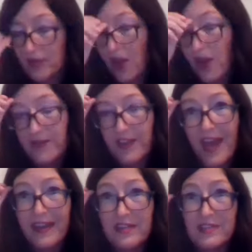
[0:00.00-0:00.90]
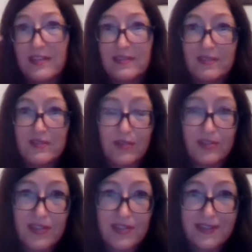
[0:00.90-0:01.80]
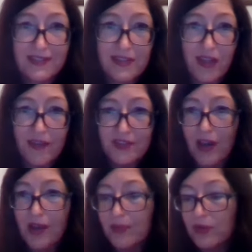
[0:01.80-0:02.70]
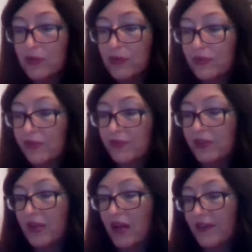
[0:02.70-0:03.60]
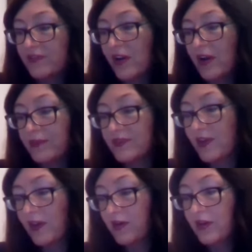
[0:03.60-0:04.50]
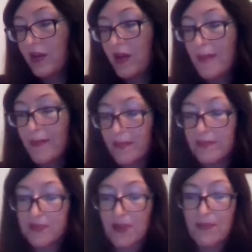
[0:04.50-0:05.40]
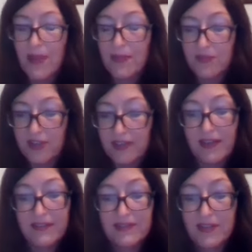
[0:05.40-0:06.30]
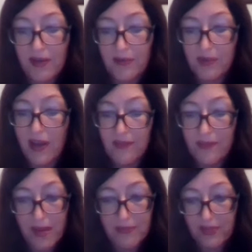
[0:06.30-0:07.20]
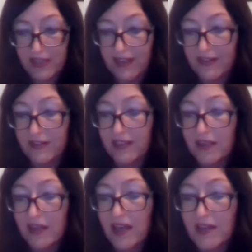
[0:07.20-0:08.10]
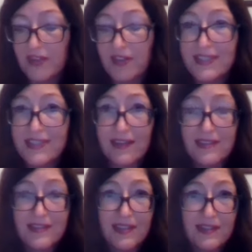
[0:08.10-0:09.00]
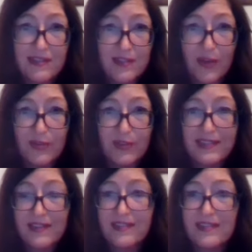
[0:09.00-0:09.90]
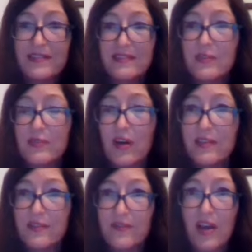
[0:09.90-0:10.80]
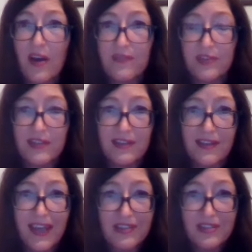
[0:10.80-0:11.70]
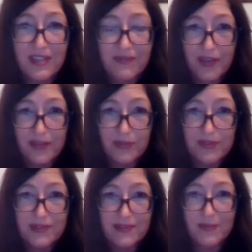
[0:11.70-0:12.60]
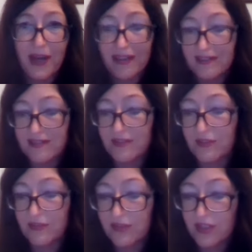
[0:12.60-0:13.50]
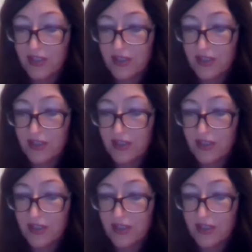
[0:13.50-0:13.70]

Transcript: over the ages, not just this lifetime, but all through lifetime. So memory clear, so that will cover memory clearing. And then identity is soul identity. So you're kind of covering the Akashic records as well as your